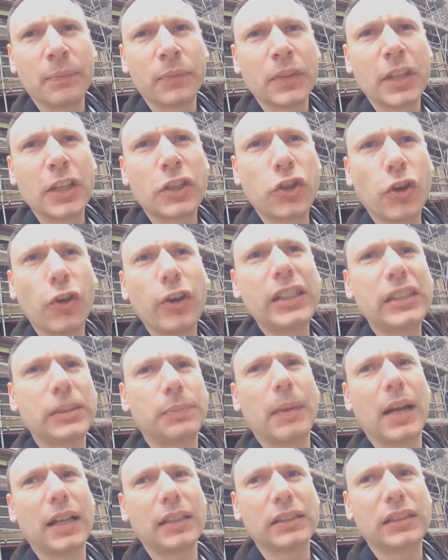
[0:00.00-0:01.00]
the Jewish
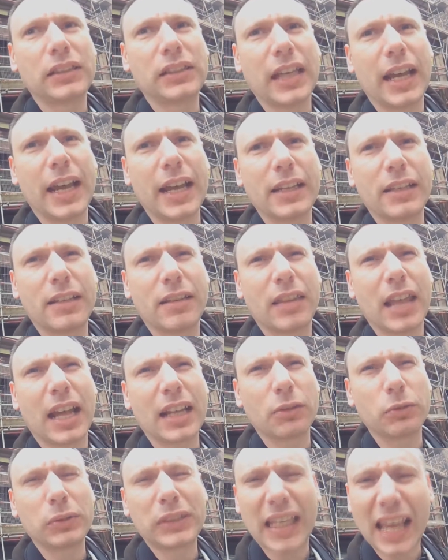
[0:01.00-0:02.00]
man said that
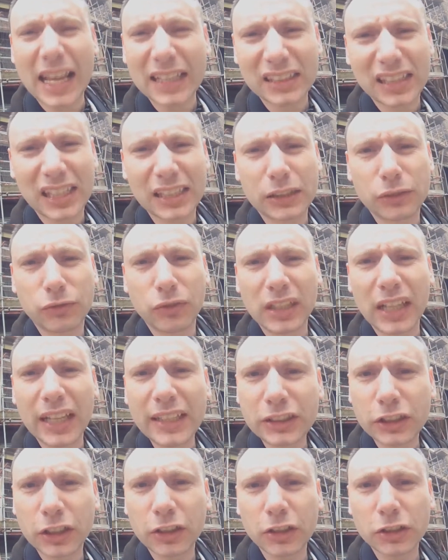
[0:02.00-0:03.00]
it was against his
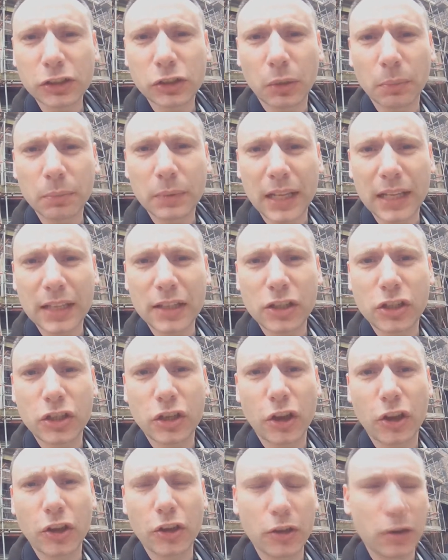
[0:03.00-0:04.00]
religion or something
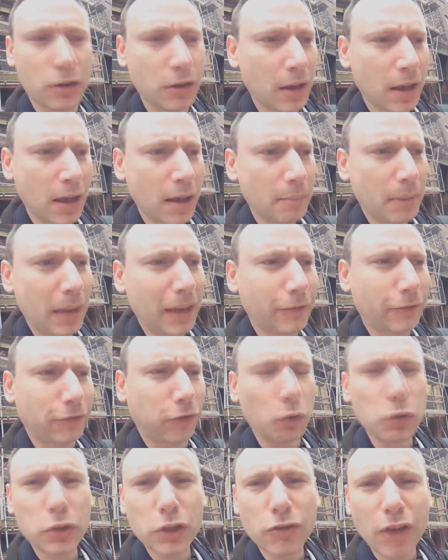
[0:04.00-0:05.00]
to be
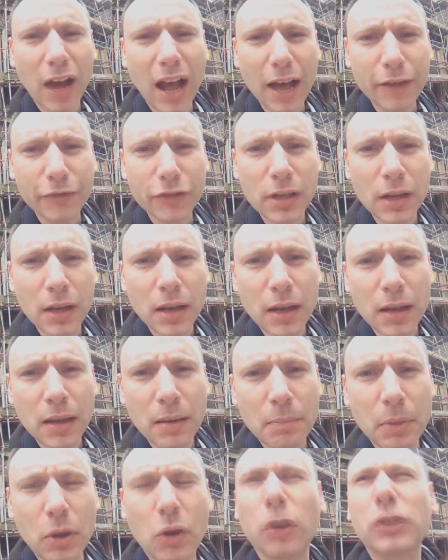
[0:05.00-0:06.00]
photographed
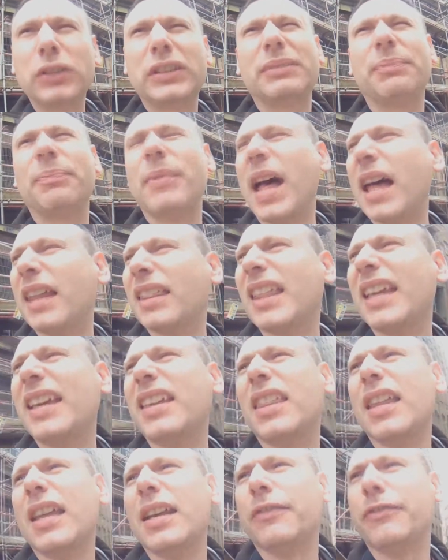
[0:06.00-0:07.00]
because I
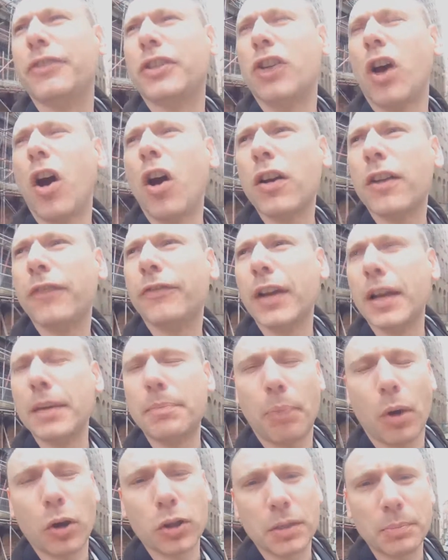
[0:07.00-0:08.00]
think the photographer
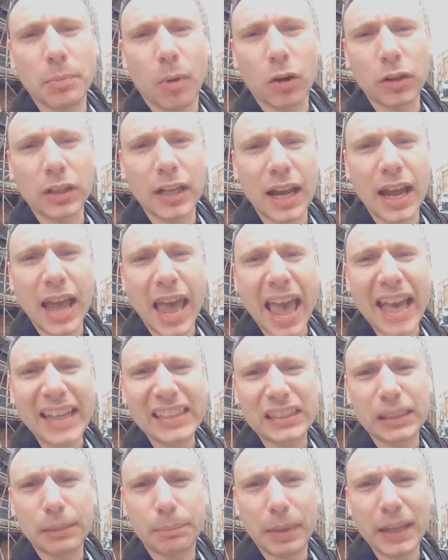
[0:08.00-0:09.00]
put him on an
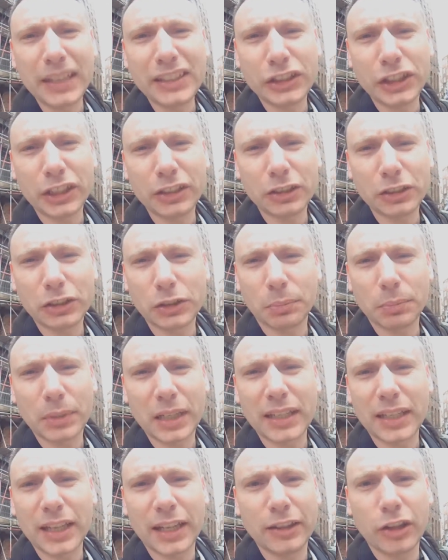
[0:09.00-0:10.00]
exhibition or
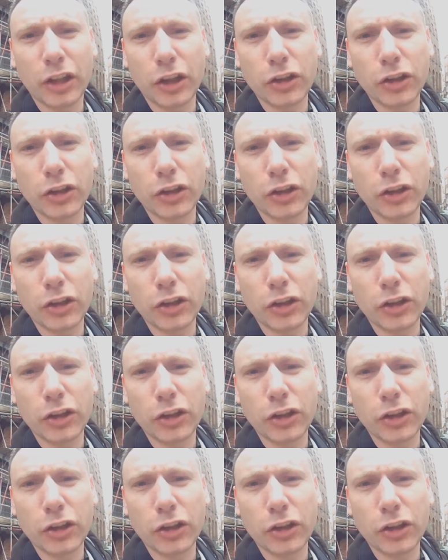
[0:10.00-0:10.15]
something in New